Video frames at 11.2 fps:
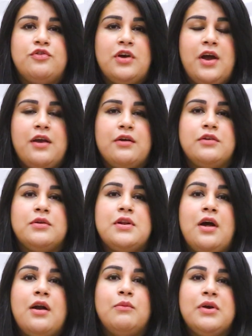child,
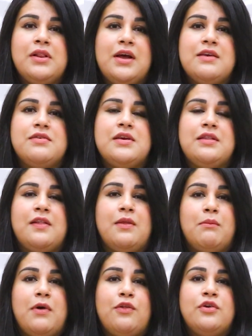not realizing that the
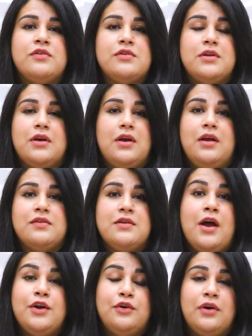mother, it's
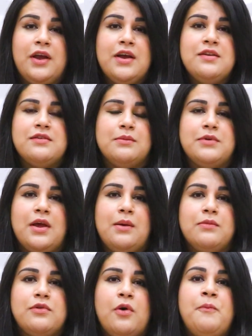not in her hands
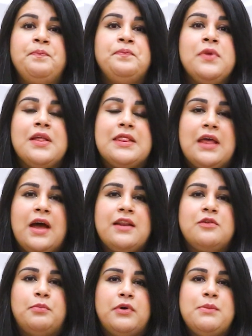sometimes. So that
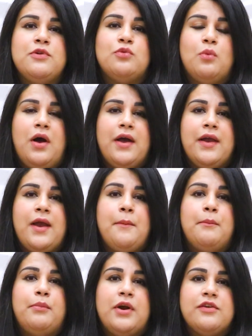is pretty much why
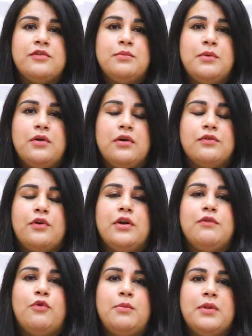
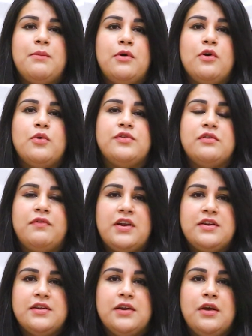formula milk was
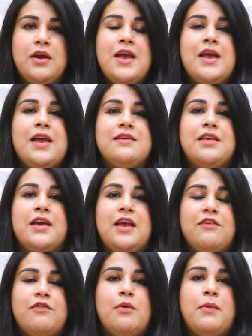invented, is that
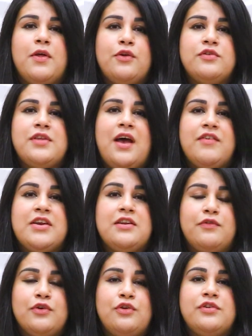if mother is having
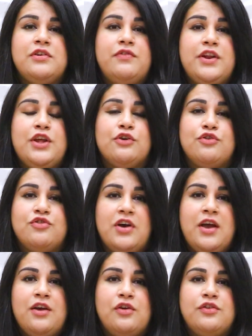difficulty feeding her
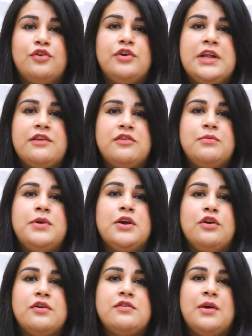child, there needs to be a
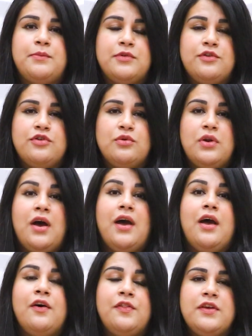good substitute, a
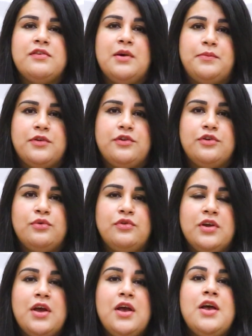healthy substitute,